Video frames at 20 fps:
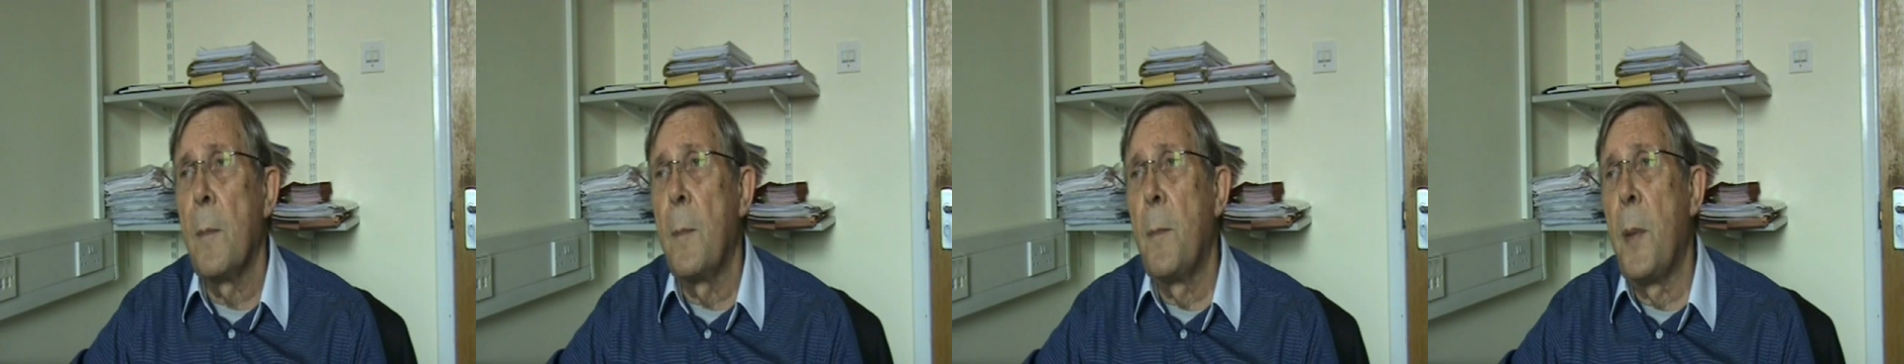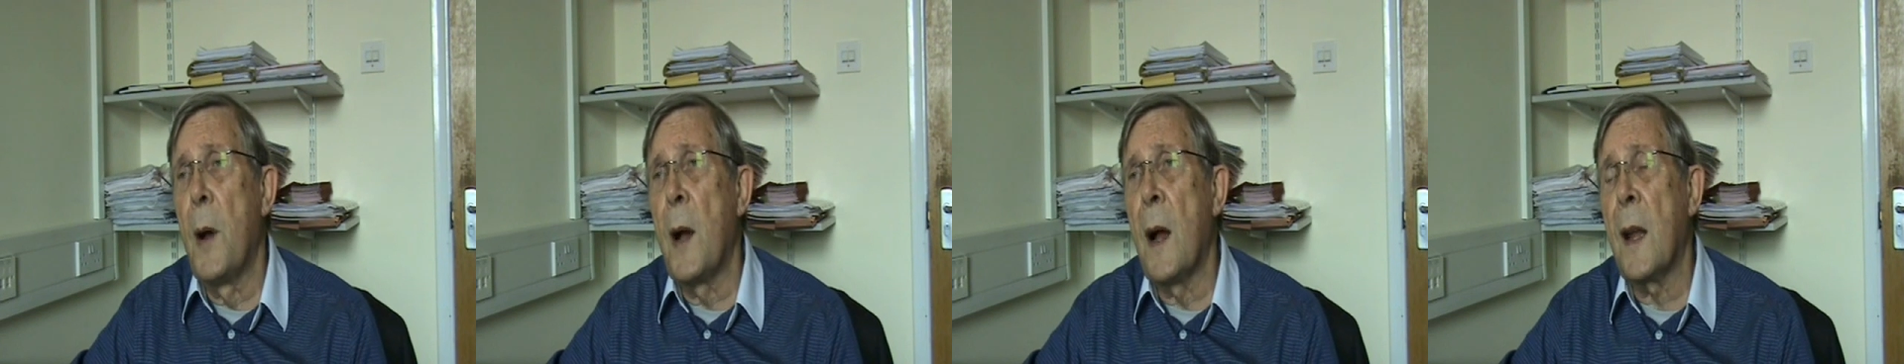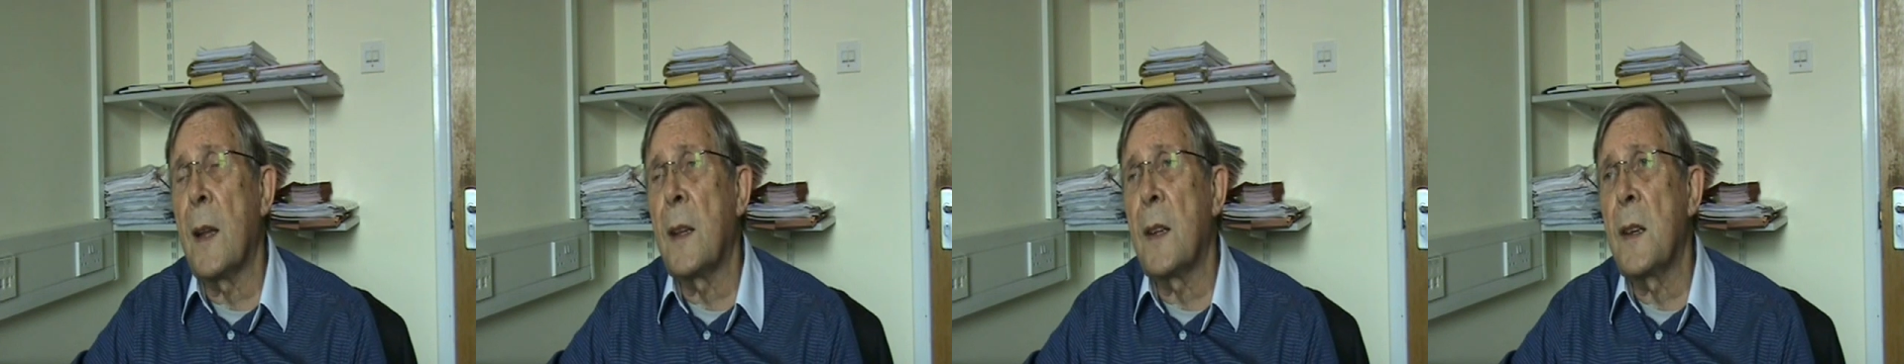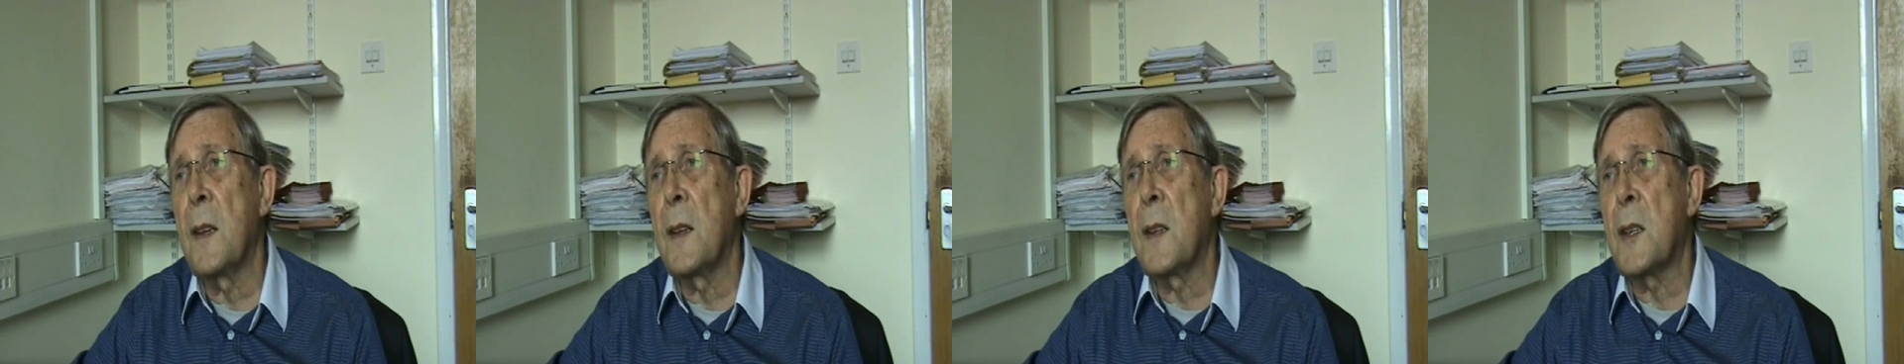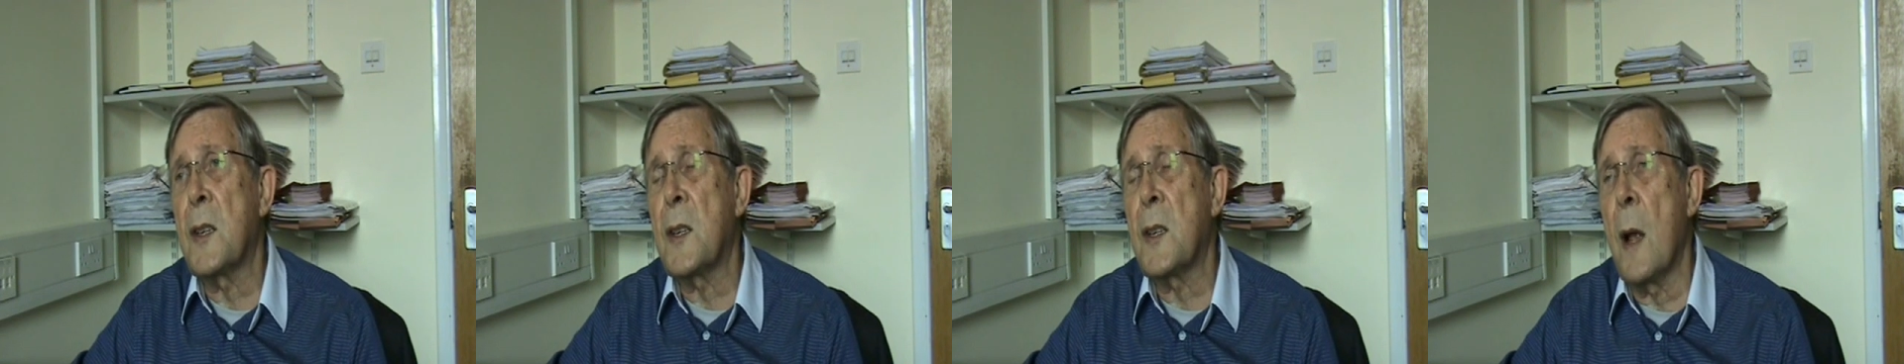
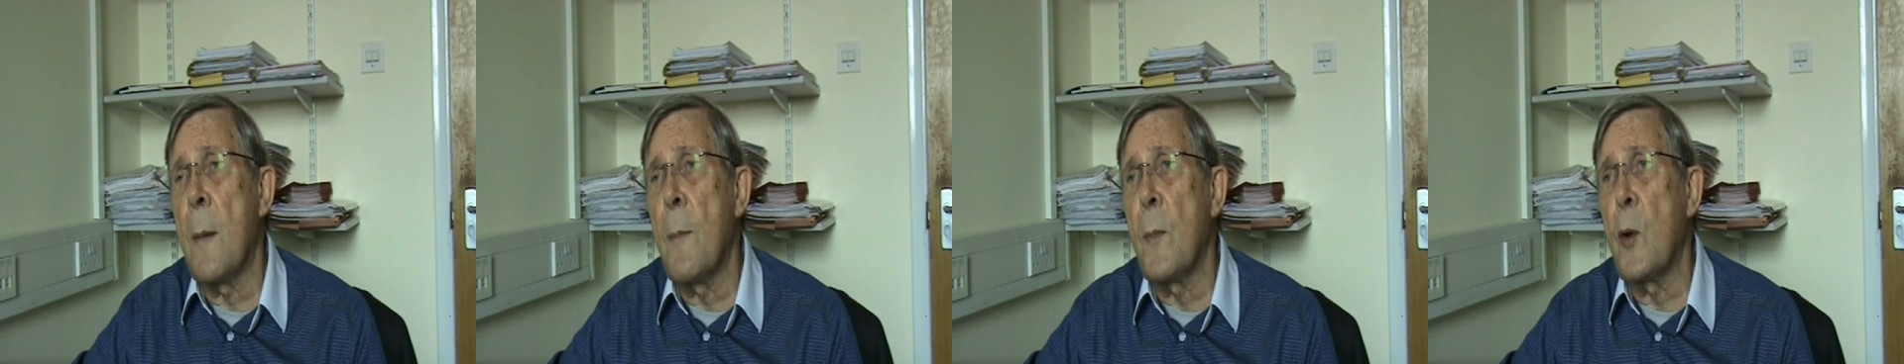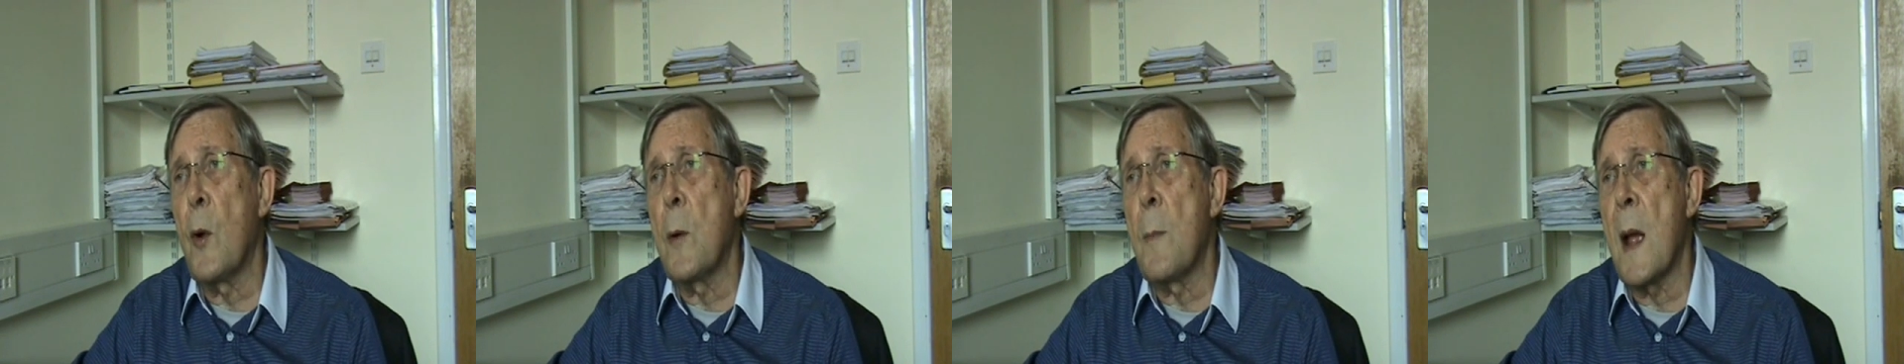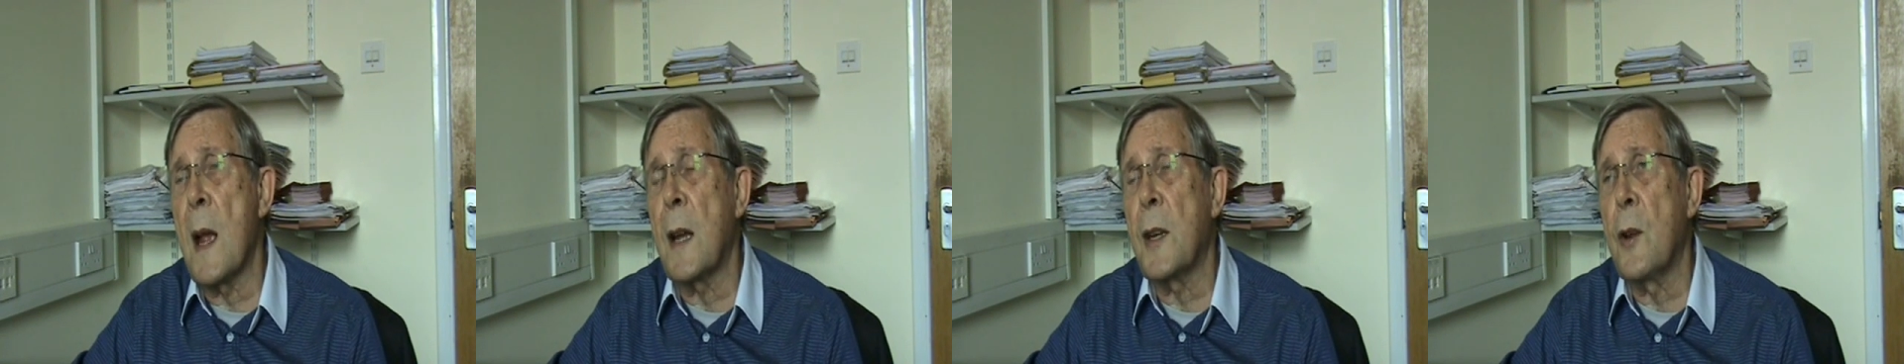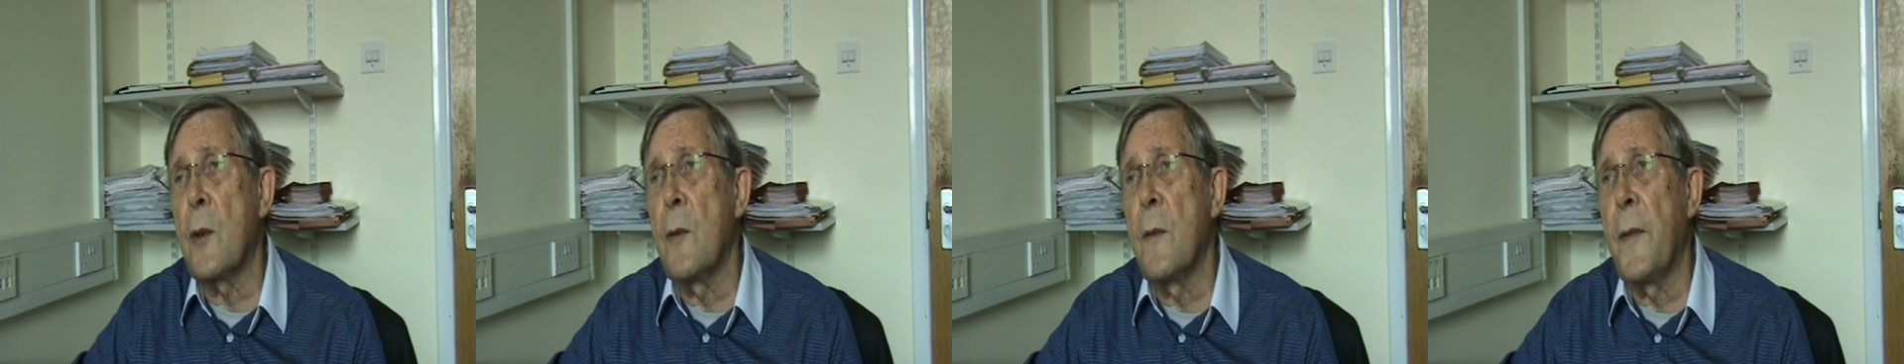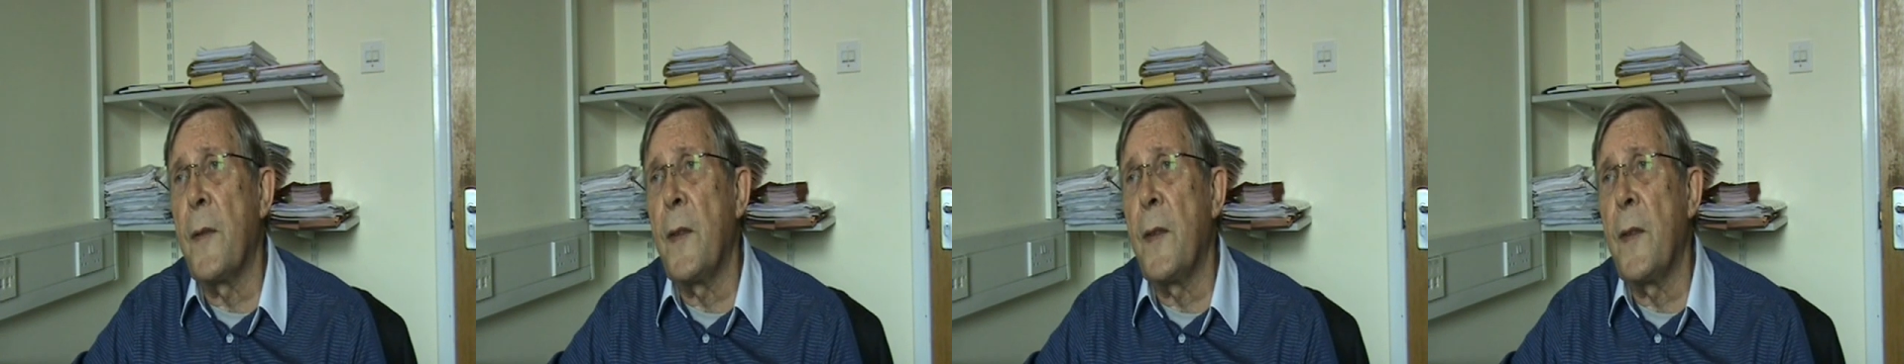But some grammatical